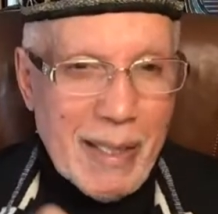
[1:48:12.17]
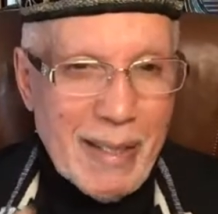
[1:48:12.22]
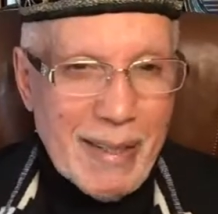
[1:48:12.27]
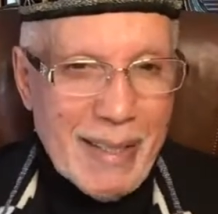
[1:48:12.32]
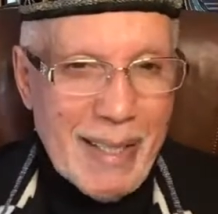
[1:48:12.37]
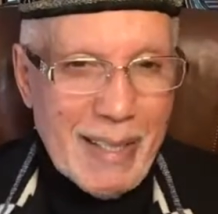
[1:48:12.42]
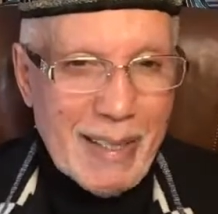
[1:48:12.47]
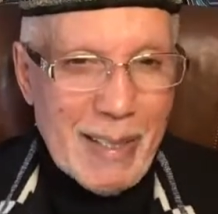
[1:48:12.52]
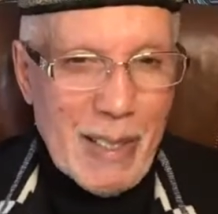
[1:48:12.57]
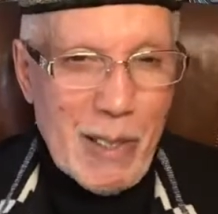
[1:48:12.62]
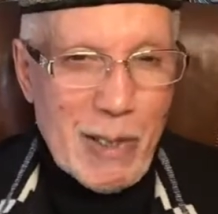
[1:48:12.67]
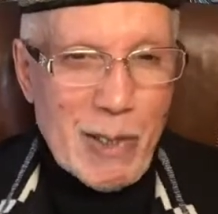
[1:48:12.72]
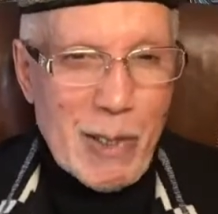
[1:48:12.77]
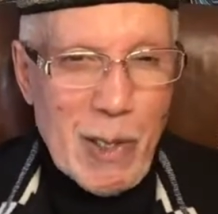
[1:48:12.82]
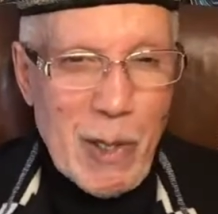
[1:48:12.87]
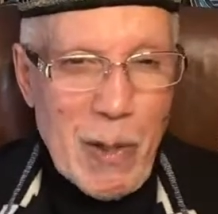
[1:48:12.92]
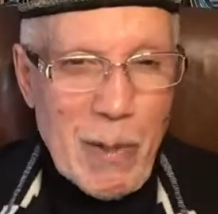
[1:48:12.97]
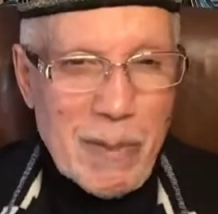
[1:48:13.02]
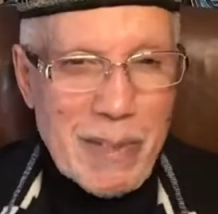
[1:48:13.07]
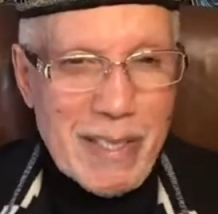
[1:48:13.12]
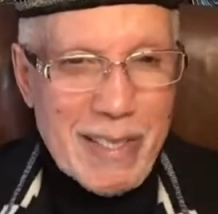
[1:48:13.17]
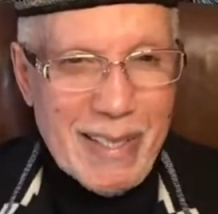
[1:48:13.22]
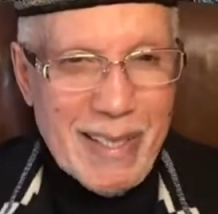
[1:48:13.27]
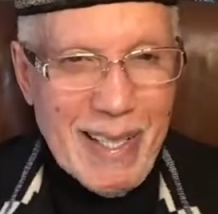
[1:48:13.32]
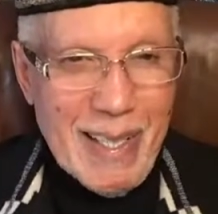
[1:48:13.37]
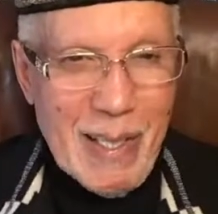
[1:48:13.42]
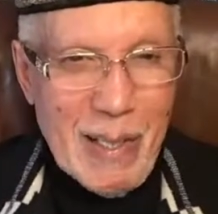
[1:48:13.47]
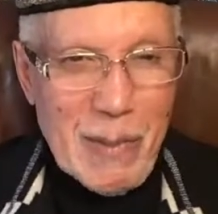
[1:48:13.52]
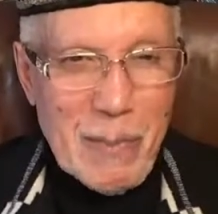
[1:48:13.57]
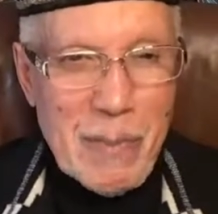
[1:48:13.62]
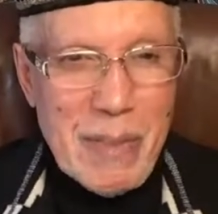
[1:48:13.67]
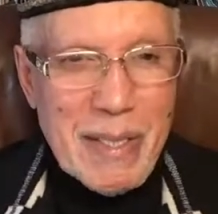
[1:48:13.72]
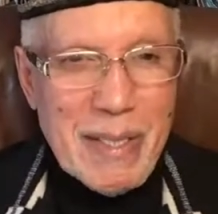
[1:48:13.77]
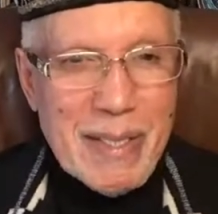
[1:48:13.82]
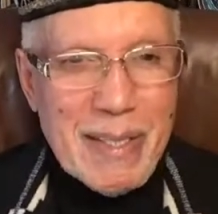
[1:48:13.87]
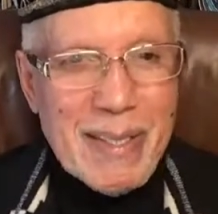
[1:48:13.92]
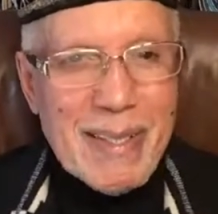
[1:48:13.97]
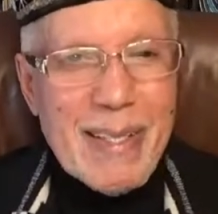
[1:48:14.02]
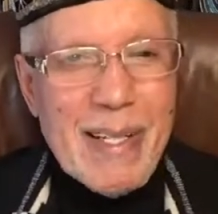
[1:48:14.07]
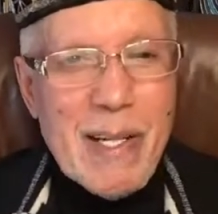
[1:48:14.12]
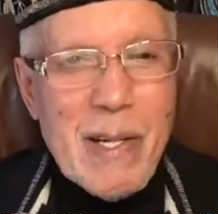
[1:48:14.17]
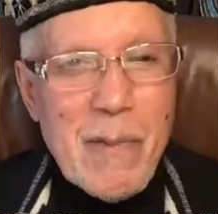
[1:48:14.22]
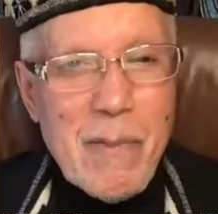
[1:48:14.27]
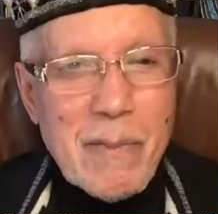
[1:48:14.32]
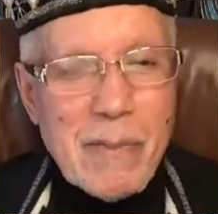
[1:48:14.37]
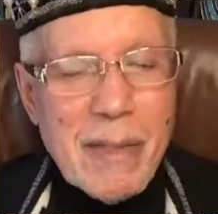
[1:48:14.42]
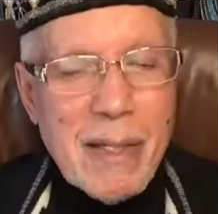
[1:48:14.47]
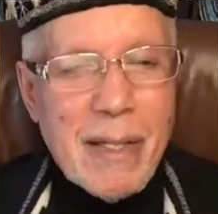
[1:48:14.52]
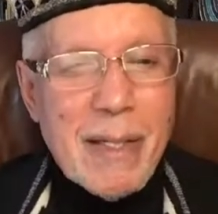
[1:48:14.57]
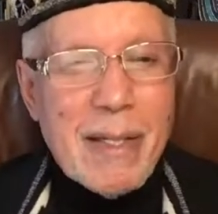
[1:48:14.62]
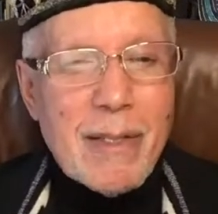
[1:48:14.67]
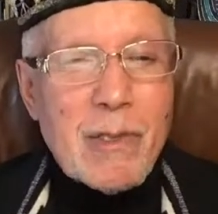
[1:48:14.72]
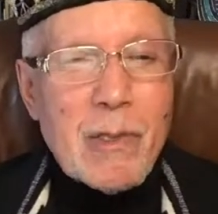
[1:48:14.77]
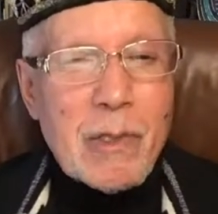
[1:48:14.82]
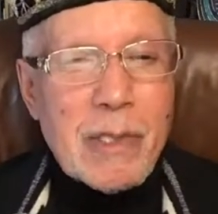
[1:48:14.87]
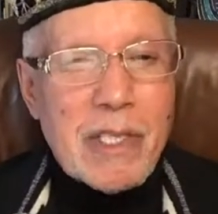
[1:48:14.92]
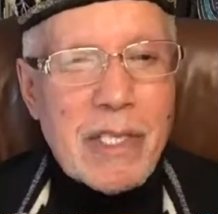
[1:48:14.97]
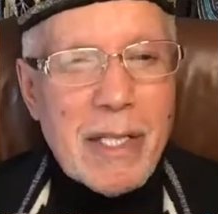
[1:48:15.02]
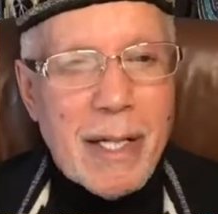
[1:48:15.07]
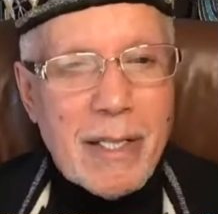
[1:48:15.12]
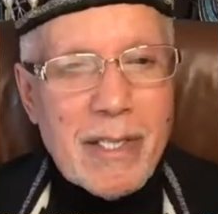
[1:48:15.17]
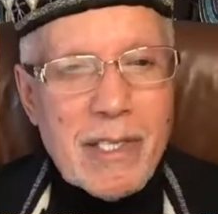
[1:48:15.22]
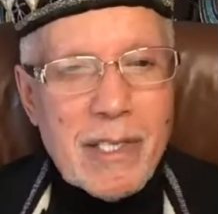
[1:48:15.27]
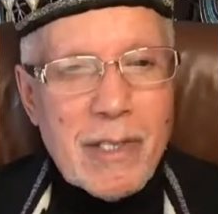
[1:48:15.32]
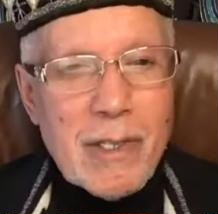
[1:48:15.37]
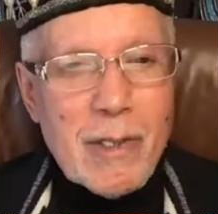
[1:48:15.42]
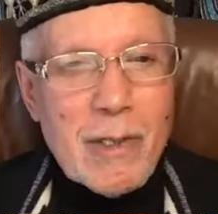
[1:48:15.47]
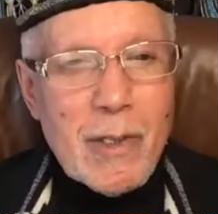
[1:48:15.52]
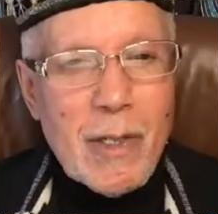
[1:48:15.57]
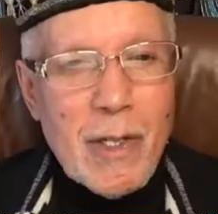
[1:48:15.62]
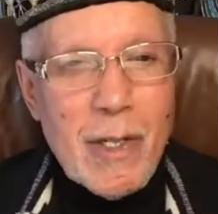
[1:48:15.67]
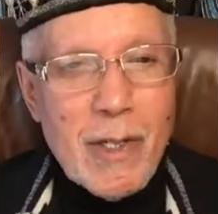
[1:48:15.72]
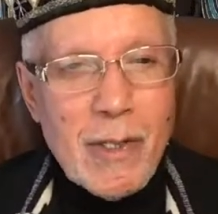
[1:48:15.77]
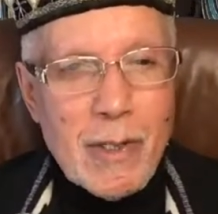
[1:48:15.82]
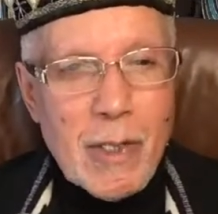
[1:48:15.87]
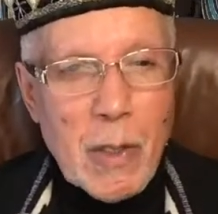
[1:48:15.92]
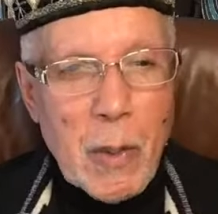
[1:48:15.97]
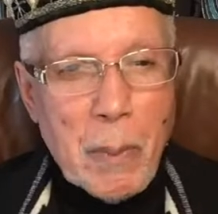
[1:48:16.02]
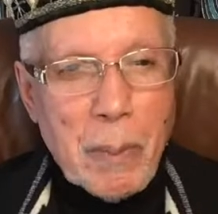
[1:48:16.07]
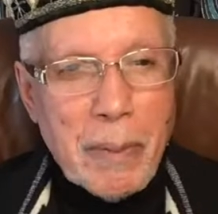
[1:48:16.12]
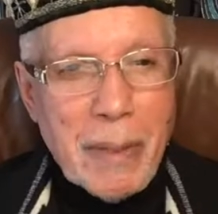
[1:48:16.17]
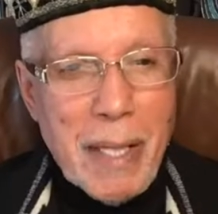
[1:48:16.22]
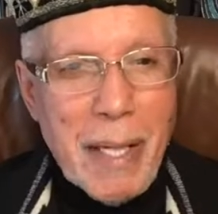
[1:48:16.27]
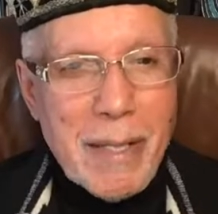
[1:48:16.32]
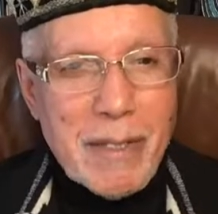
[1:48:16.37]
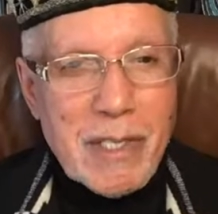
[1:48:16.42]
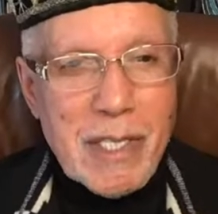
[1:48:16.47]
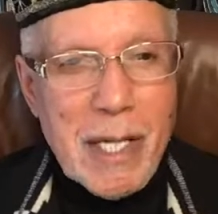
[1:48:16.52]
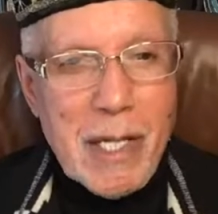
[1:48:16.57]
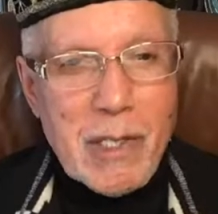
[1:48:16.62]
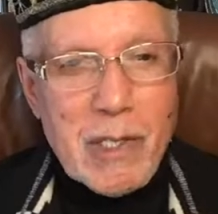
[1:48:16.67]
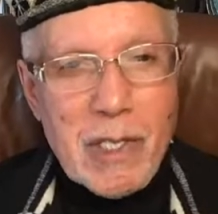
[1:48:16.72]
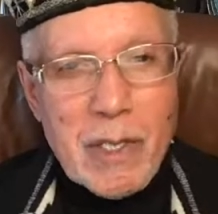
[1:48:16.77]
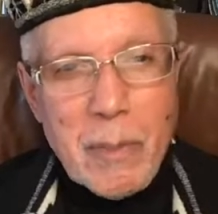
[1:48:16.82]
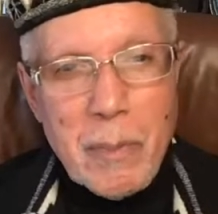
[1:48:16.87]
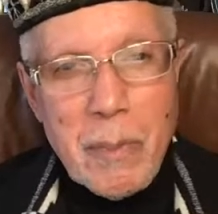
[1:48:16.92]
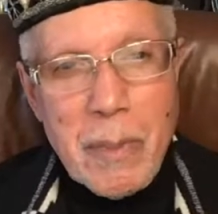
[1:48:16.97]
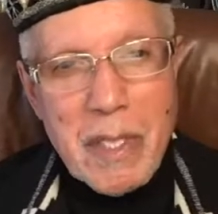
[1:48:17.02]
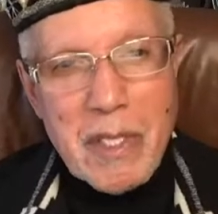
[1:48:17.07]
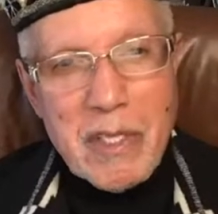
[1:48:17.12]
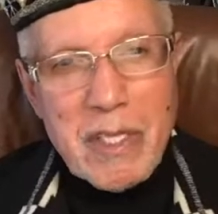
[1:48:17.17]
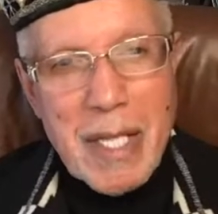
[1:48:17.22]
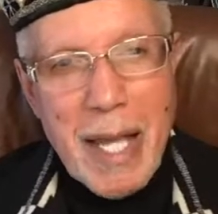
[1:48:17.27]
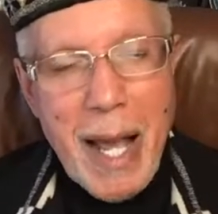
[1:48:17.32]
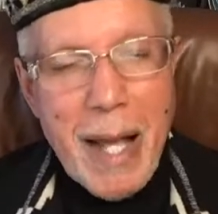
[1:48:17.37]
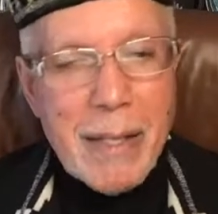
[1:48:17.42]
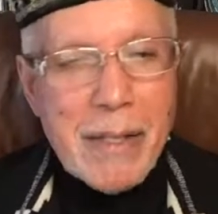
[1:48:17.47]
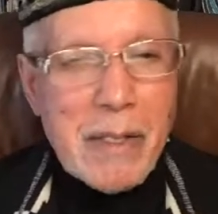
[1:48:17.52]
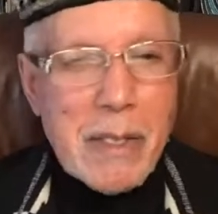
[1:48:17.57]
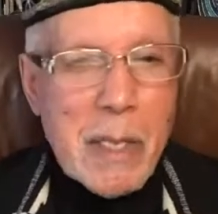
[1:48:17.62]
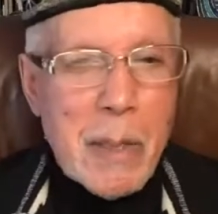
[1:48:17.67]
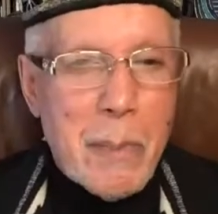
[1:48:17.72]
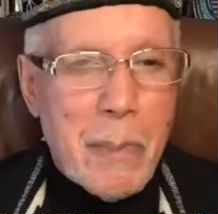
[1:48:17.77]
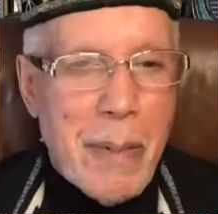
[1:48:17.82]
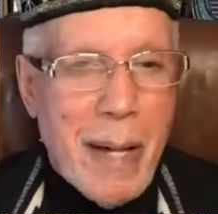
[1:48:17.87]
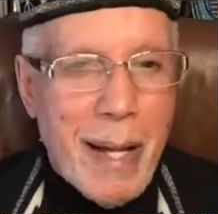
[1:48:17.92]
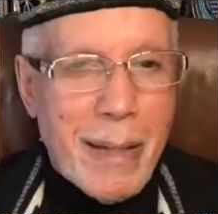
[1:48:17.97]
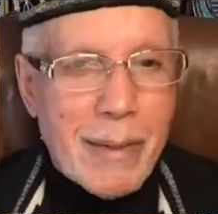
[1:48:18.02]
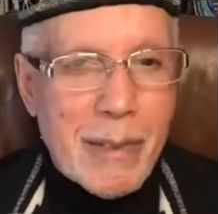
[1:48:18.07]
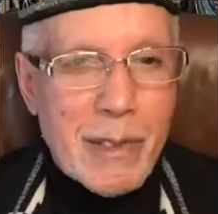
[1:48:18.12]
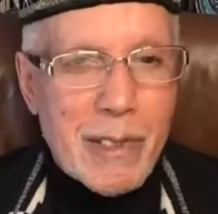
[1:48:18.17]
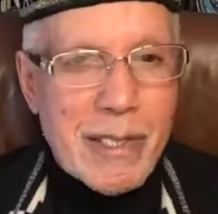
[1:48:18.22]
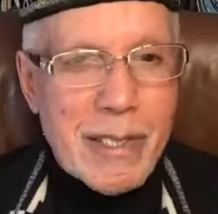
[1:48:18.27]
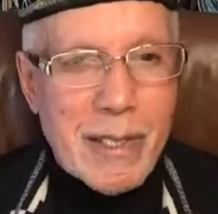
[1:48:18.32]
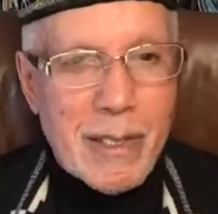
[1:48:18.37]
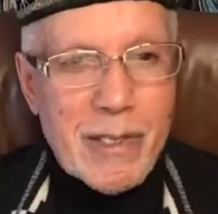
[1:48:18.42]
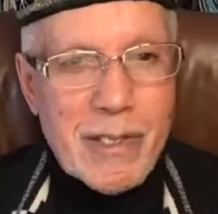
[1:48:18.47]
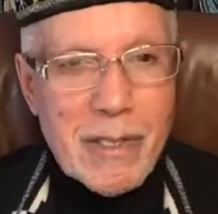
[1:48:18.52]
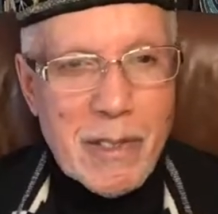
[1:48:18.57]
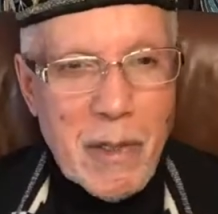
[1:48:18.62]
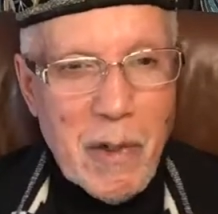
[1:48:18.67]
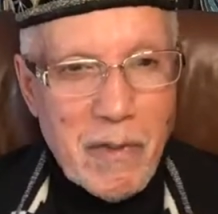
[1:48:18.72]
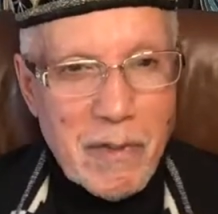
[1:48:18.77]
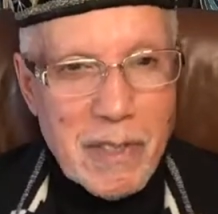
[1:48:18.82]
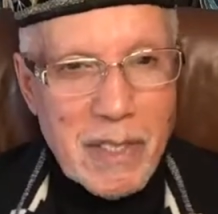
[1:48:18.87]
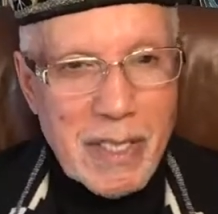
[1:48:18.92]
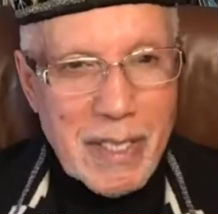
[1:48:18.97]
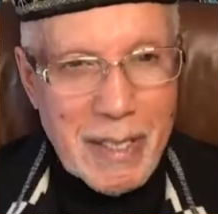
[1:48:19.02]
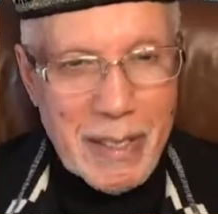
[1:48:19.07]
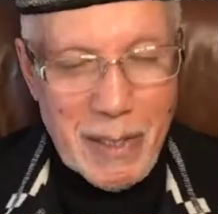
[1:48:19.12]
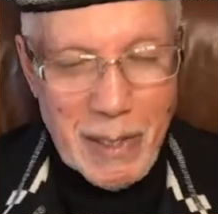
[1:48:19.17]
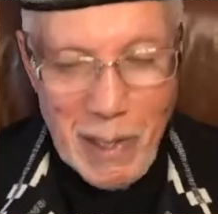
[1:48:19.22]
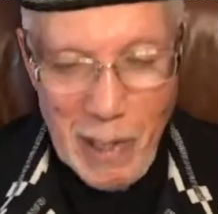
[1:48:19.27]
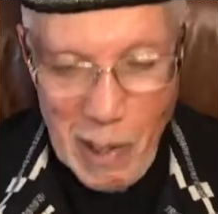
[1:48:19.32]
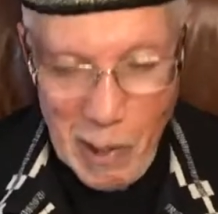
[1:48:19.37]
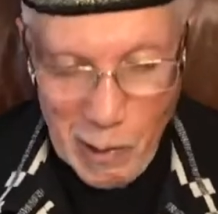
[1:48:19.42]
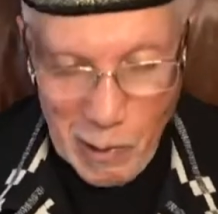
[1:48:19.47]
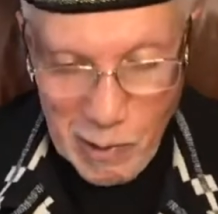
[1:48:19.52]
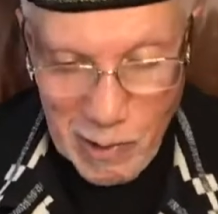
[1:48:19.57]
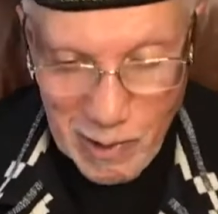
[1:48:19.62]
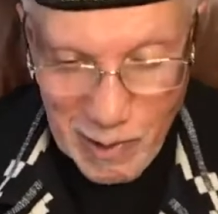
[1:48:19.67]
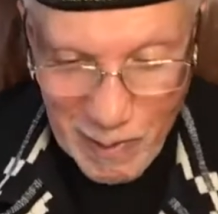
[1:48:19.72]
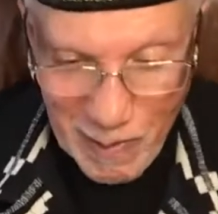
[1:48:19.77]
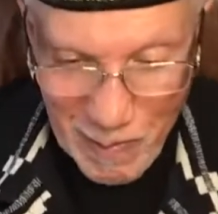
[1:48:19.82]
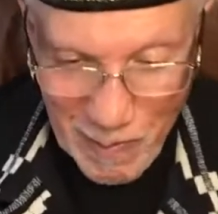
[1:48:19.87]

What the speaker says: I like that term she had, meaning the introduction to the plantation mentality, politics, and everything else,